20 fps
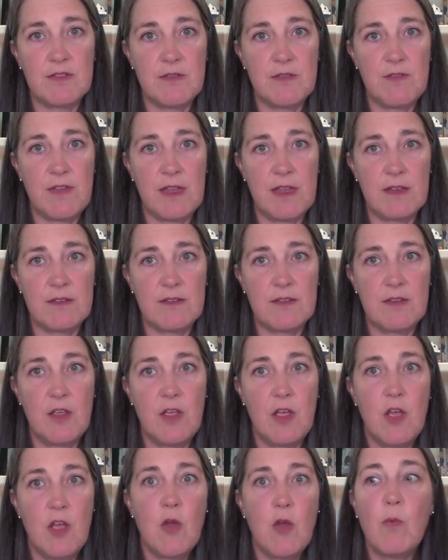event,
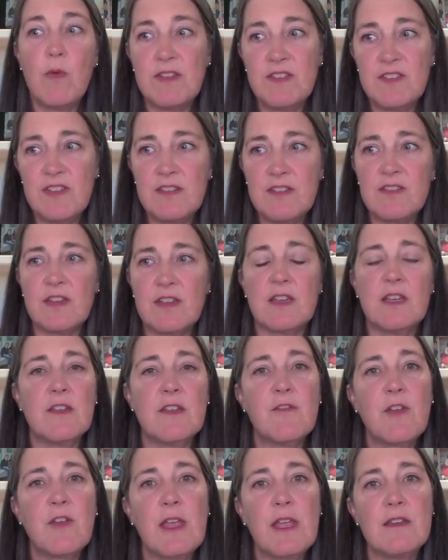we see
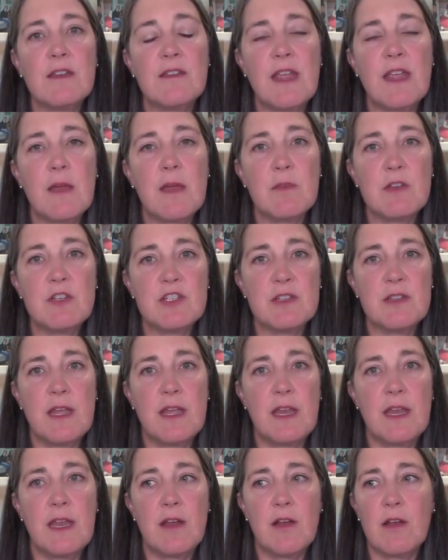significant damage in
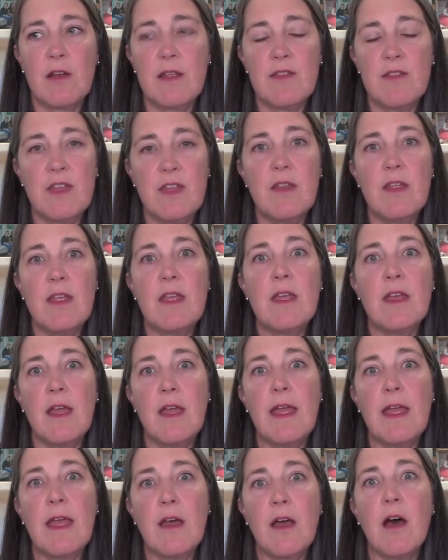that area that
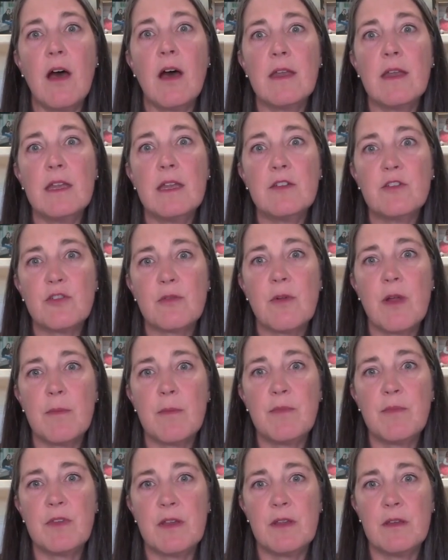
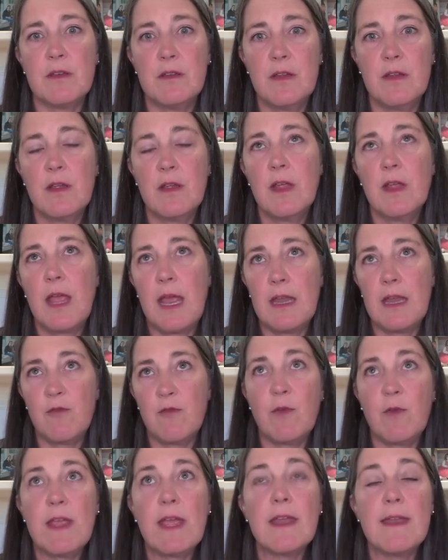uninterrupted, and if
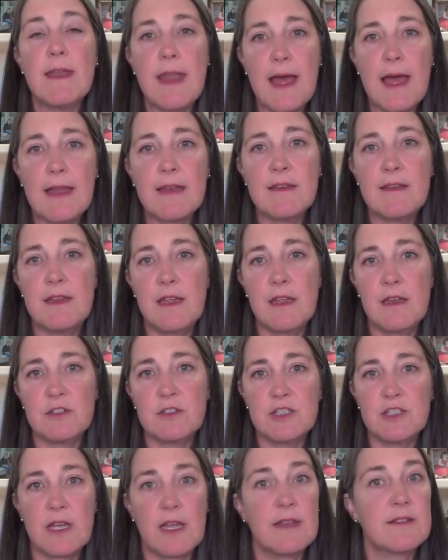we had not
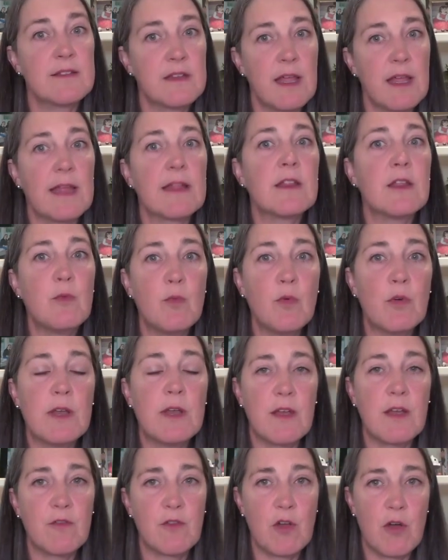de-energized, likely would
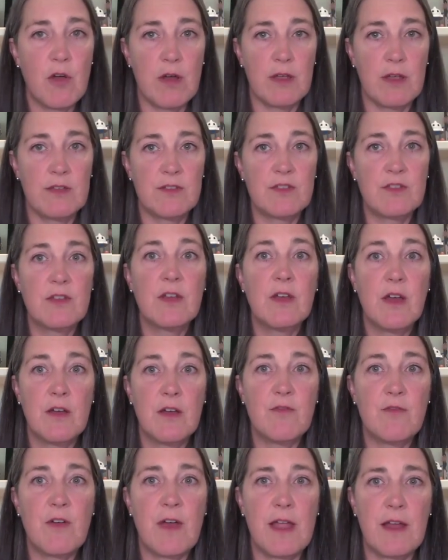have caused a
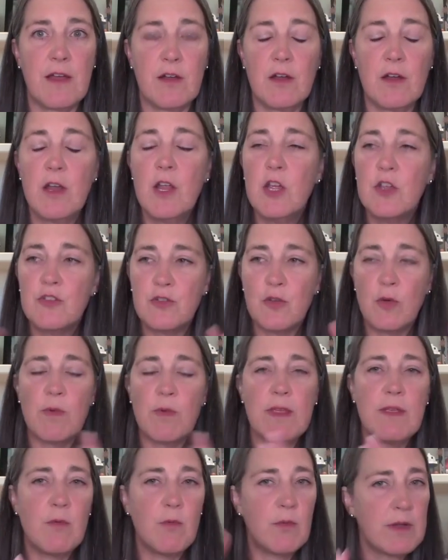fire. So
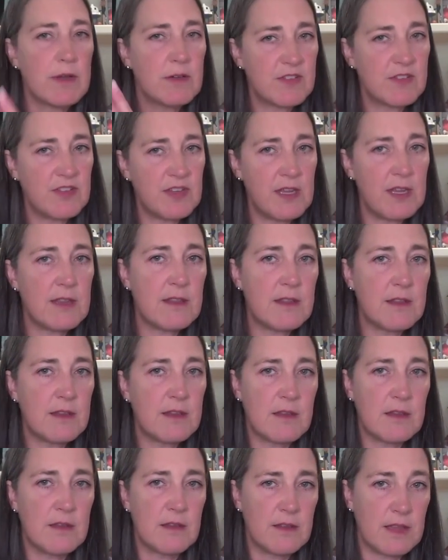we're seeing
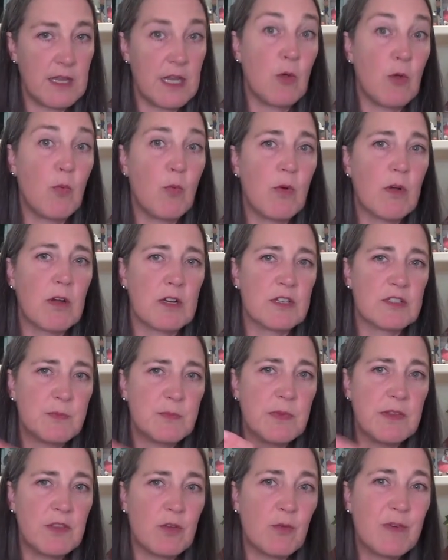that it works,
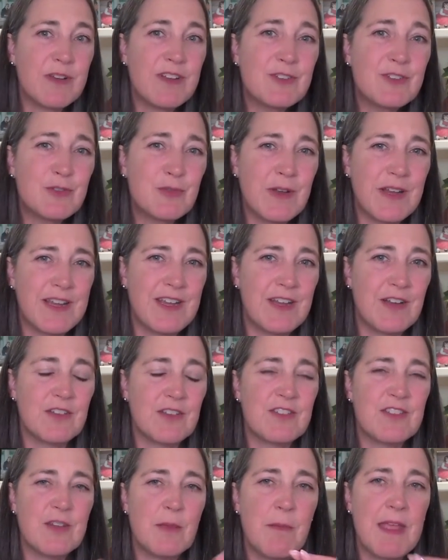but the real trick here
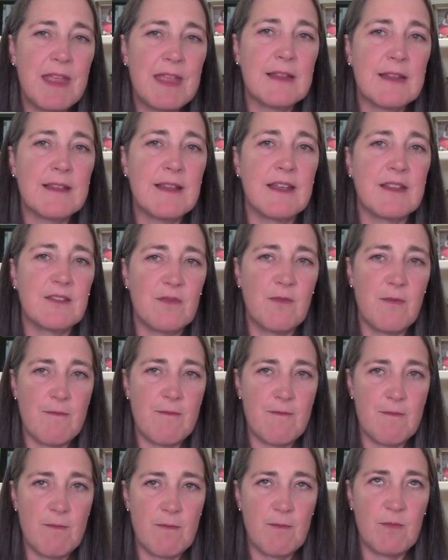is to make it less
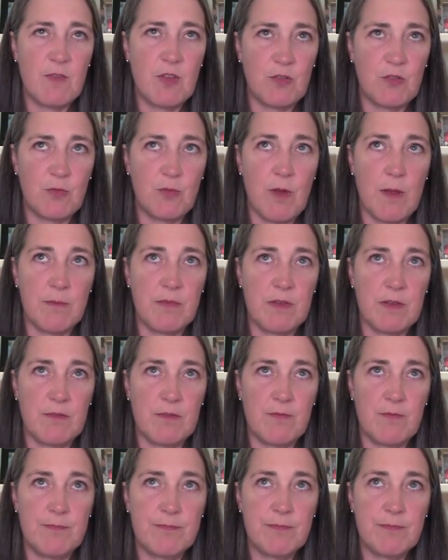disruptive.